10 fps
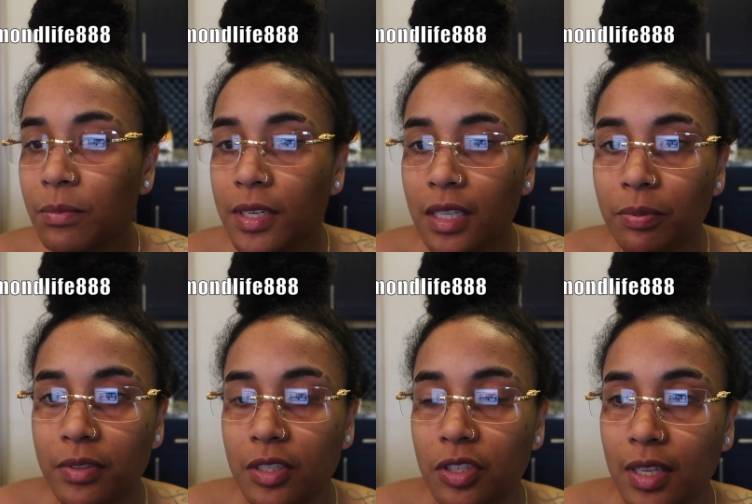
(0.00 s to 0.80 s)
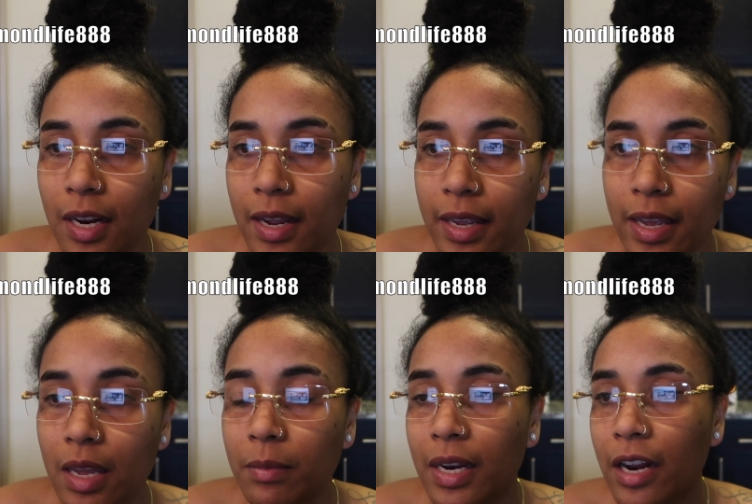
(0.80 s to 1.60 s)
to be in the position that i
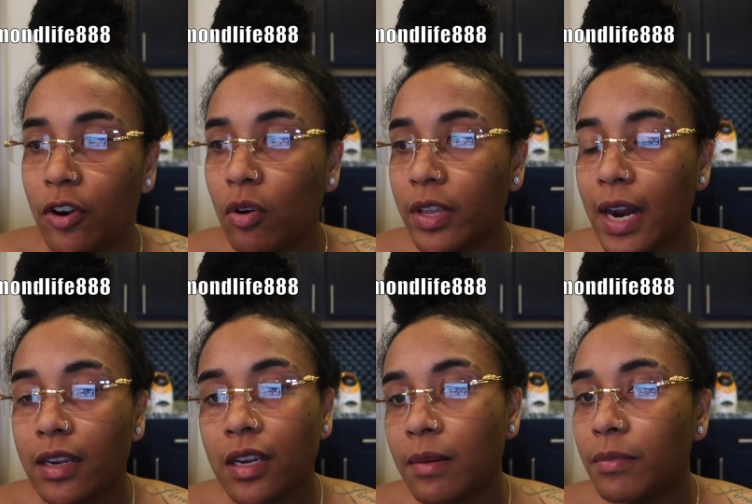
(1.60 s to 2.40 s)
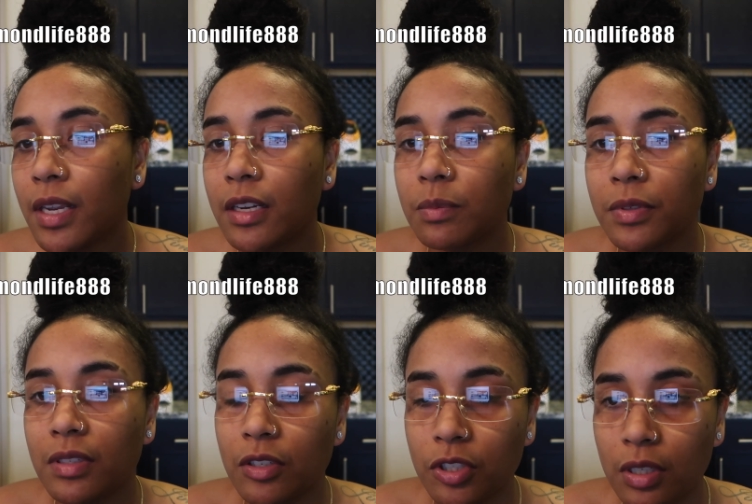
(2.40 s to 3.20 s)
am and i know that i couldn't be in this
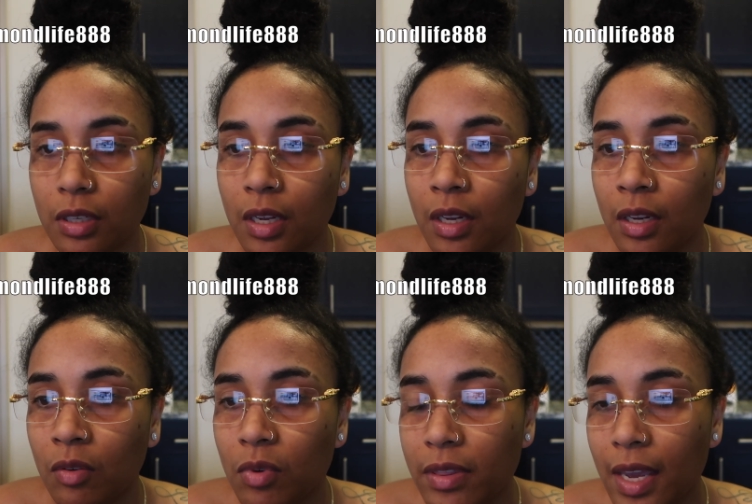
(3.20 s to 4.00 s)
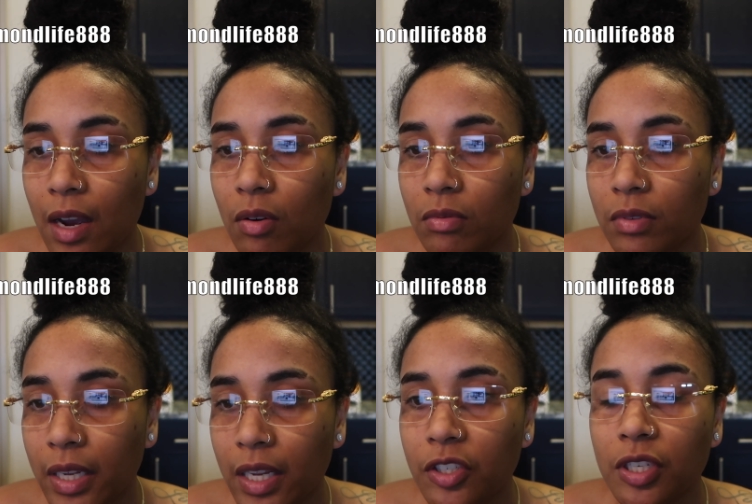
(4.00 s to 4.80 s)
position without
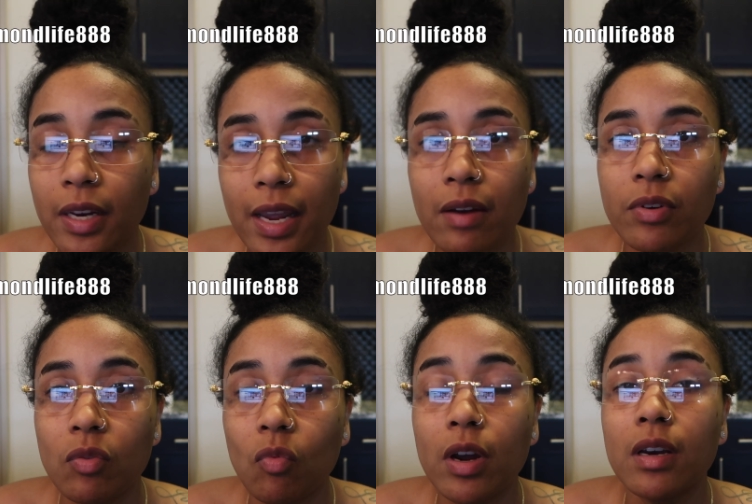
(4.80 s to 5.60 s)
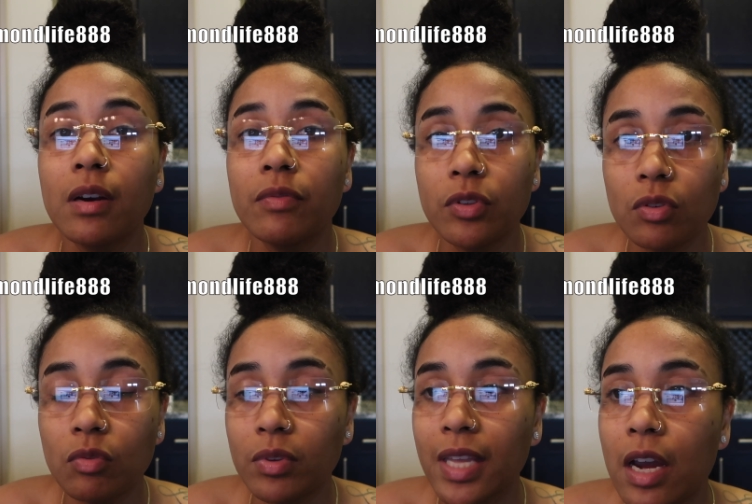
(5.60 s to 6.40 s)
each and every one of
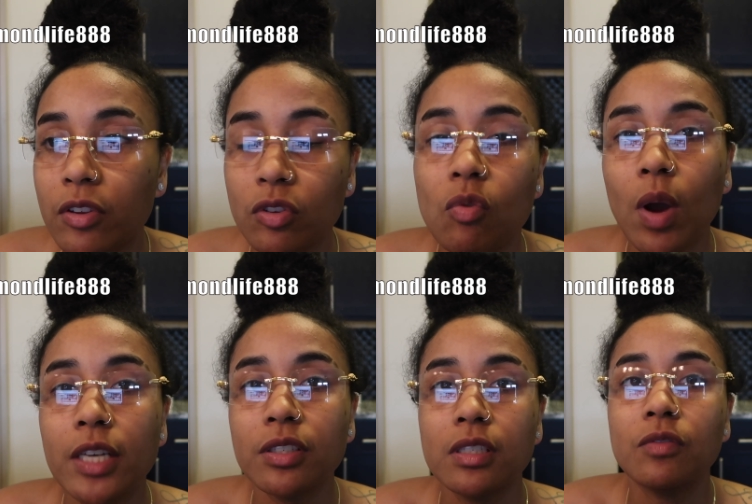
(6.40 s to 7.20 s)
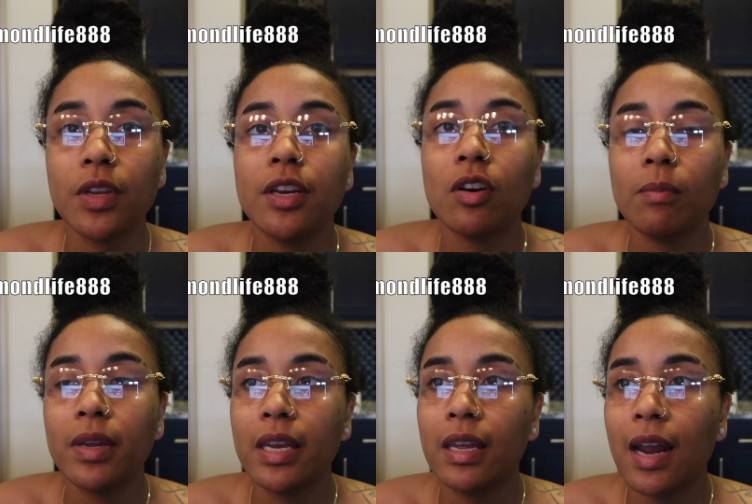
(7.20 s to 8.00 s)
you. Without you watching this video,
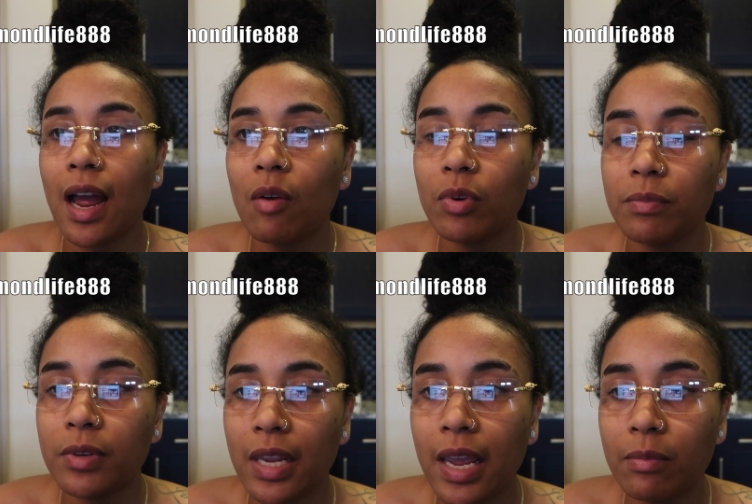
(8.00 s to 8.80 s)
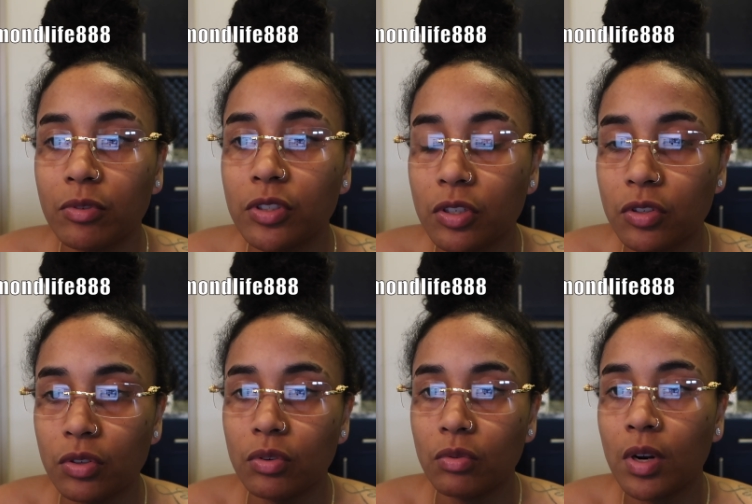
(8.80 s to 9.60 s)
man, I wouldn't be able to
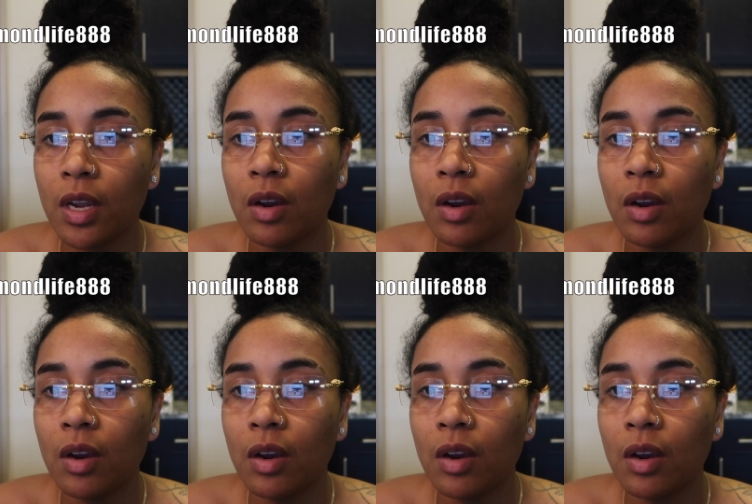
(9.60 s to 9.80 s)
do